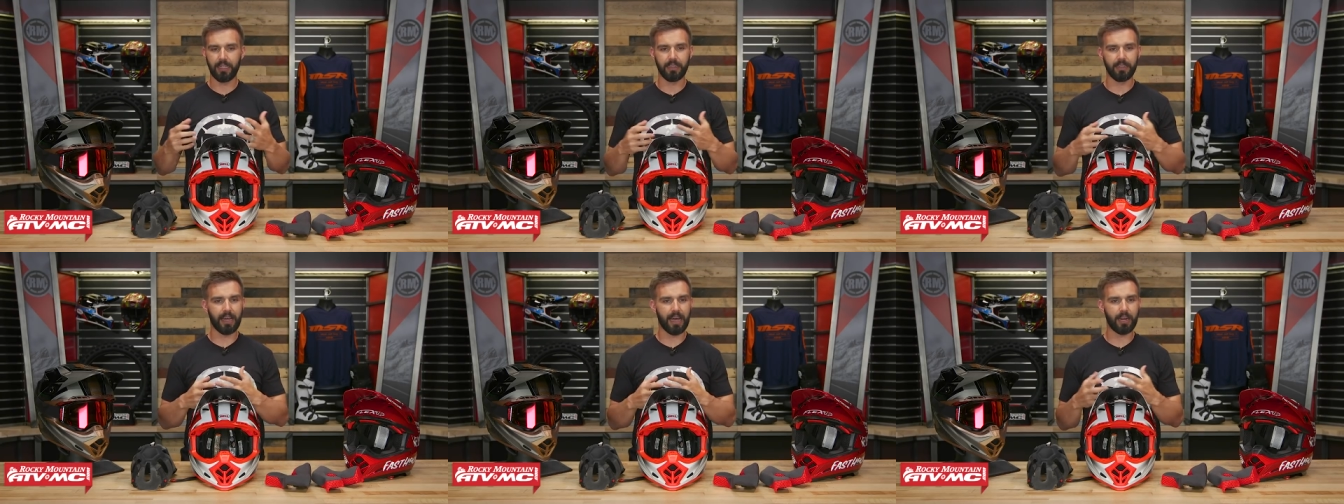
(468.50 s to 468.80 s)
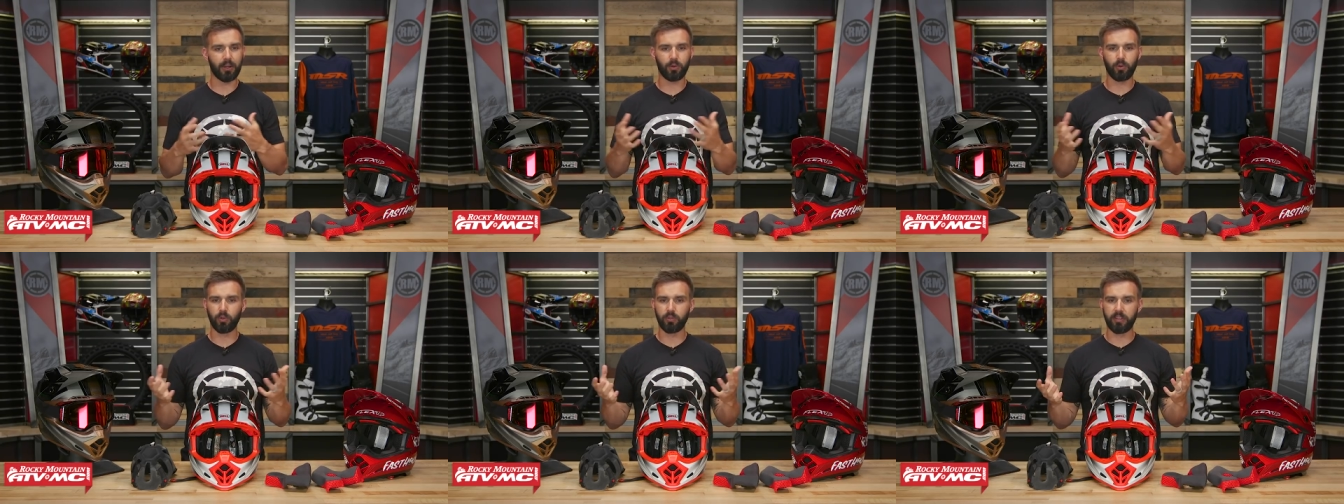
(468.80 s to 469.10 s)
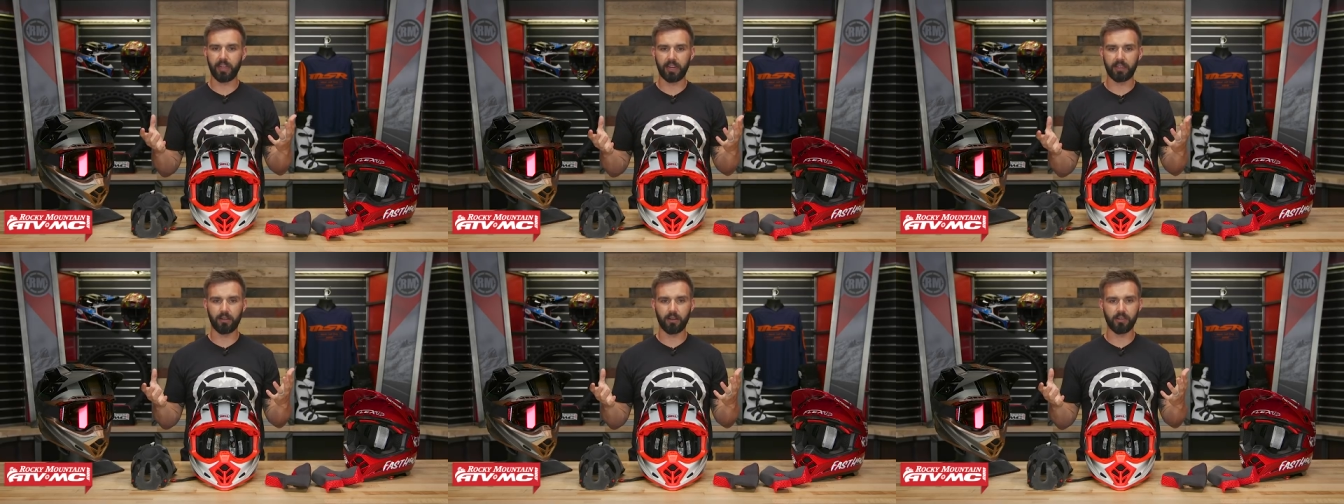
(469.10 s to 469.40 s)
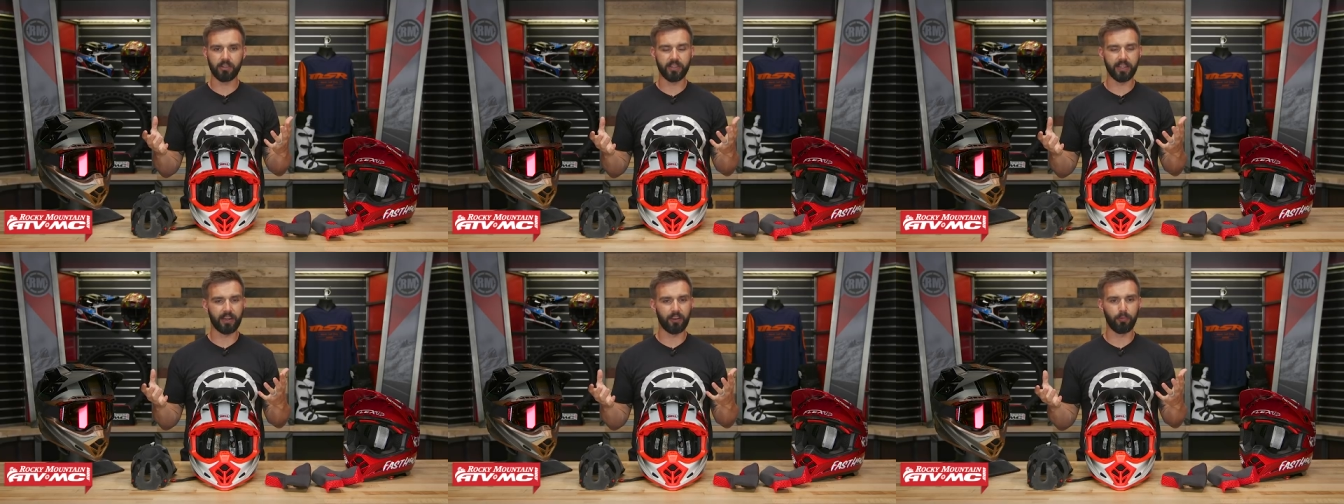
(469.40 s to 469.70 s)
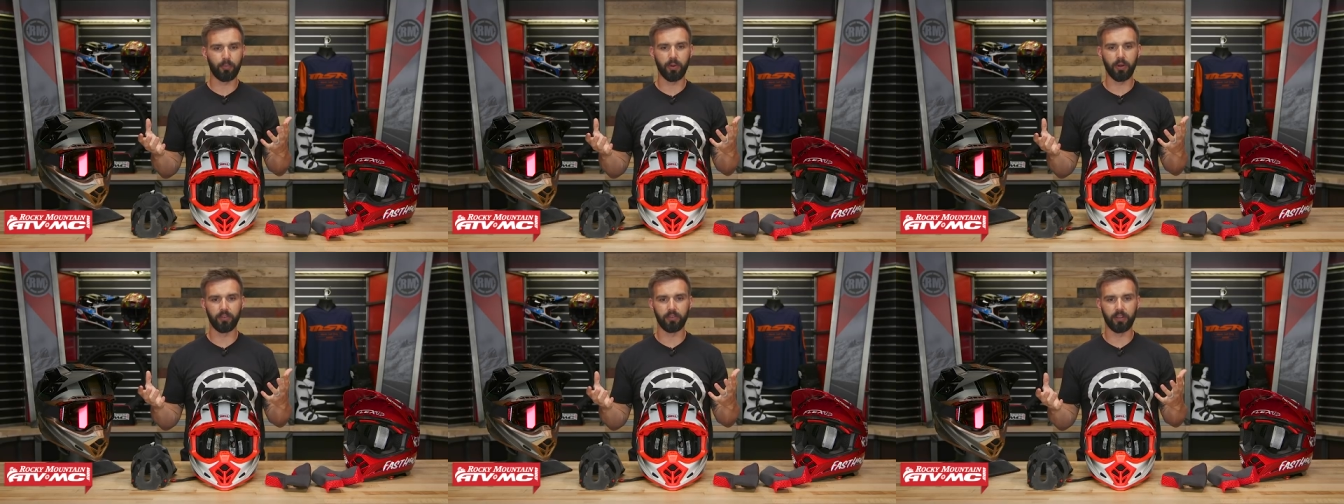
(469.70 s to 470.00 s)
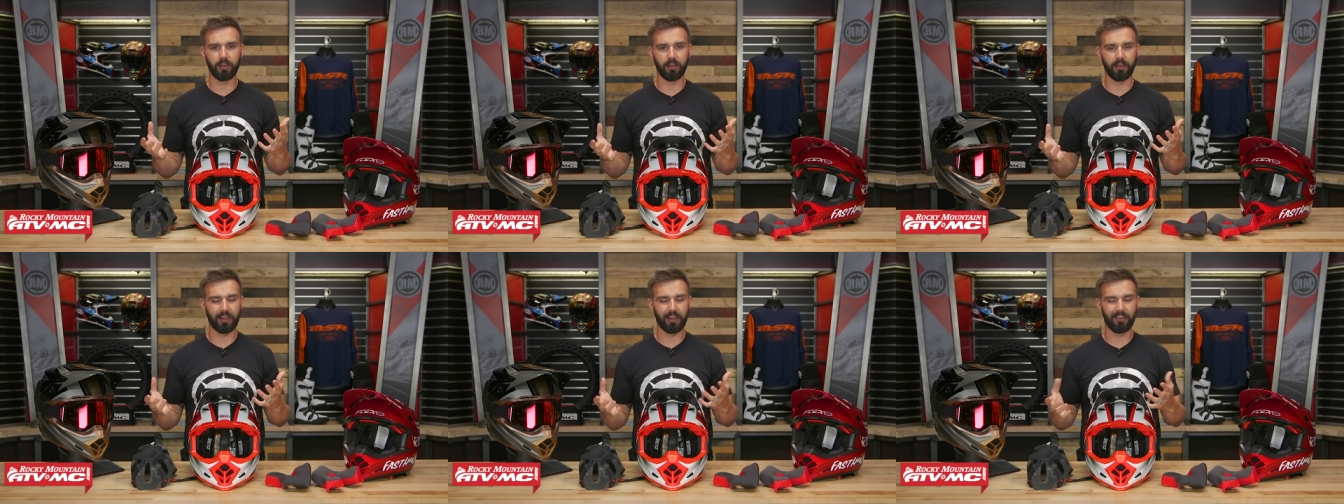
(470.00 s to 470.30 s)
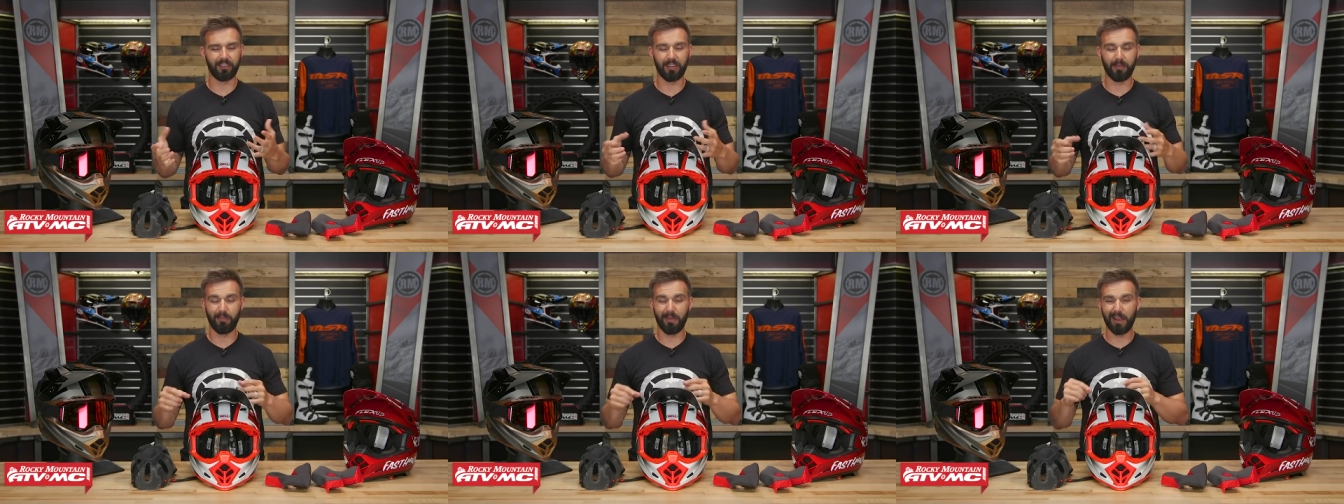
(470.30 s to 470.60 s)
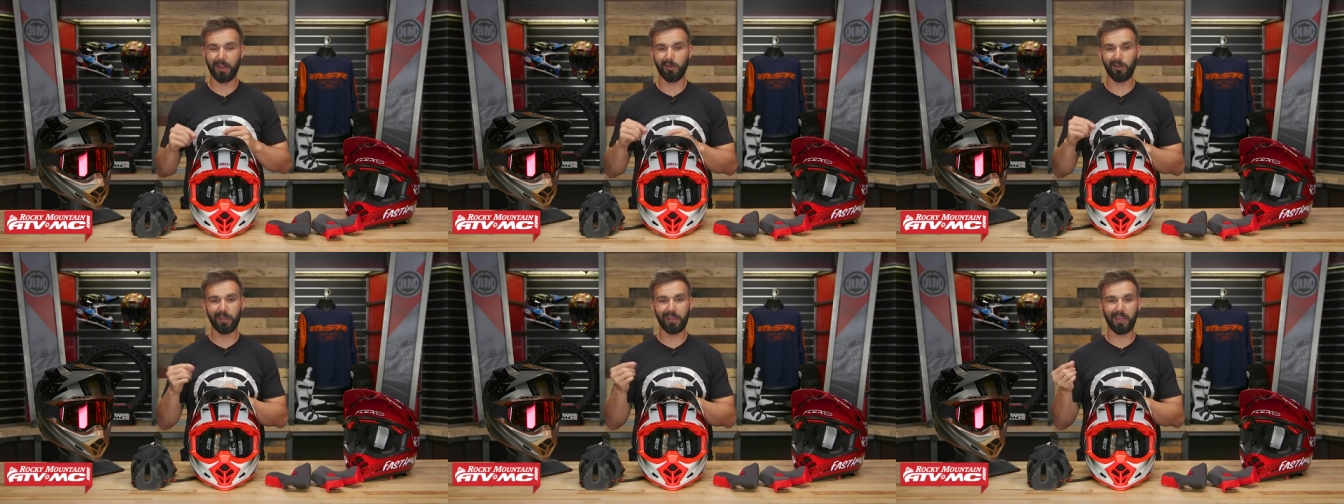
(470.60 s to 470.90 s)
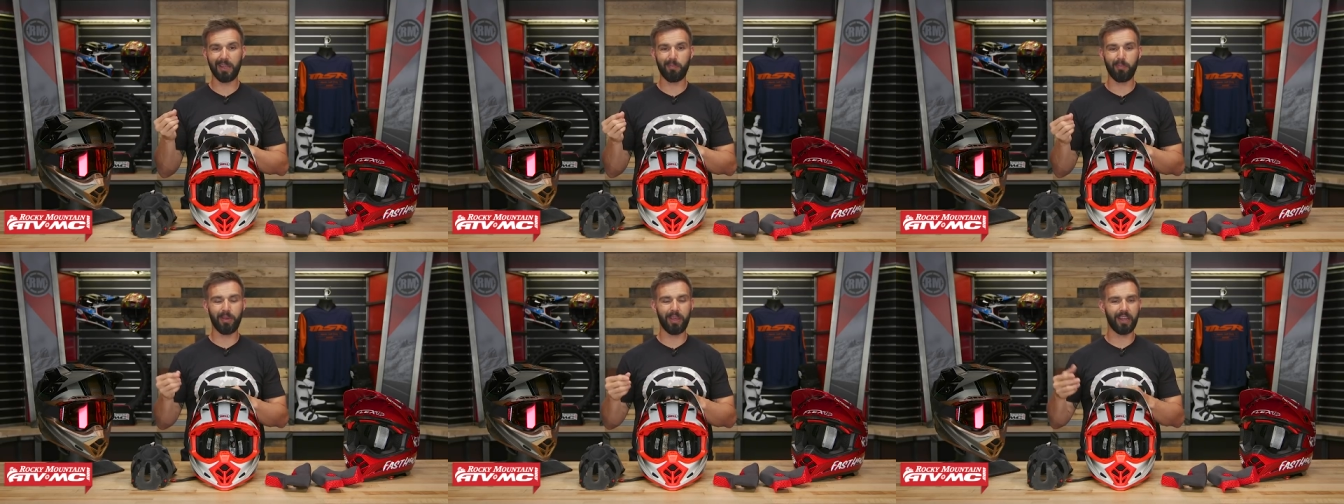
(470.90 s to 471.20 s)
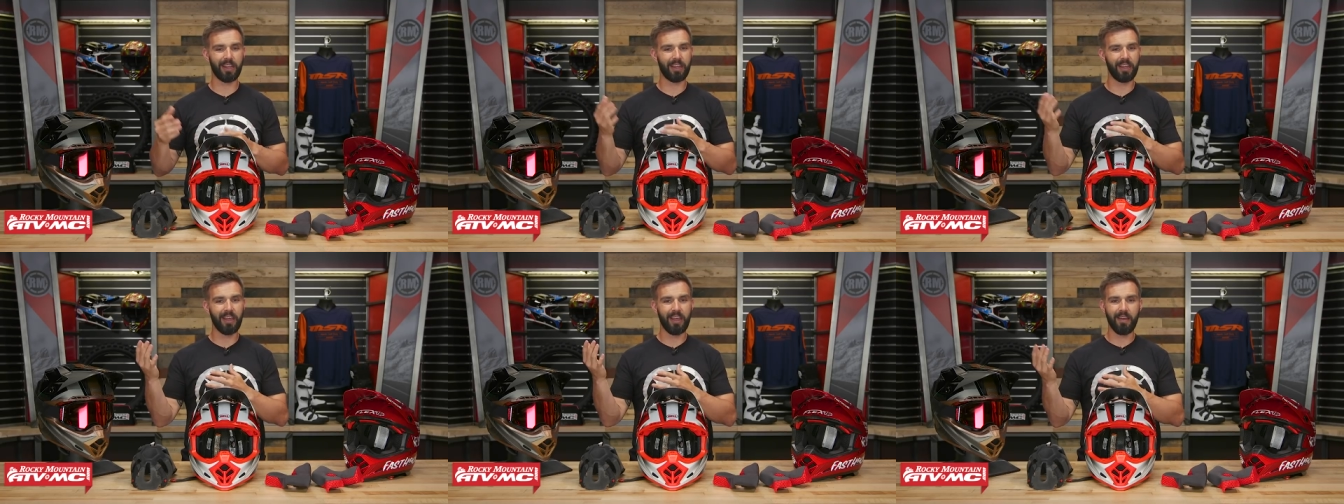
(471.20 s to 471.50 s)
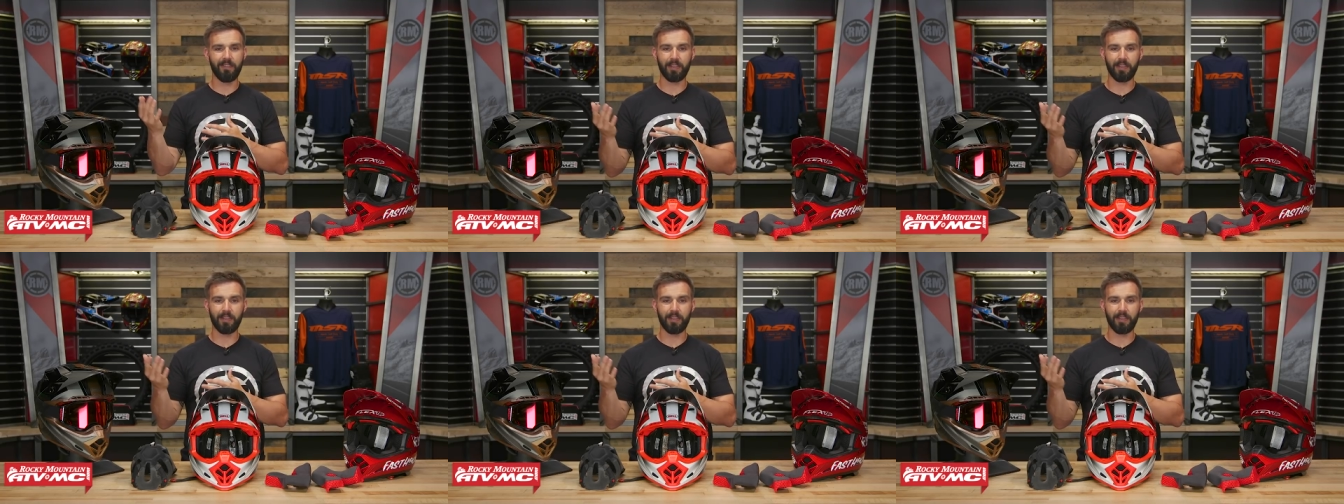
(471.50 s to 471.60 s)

A lot of cool technology that is built in. Like I said, my only nitpick,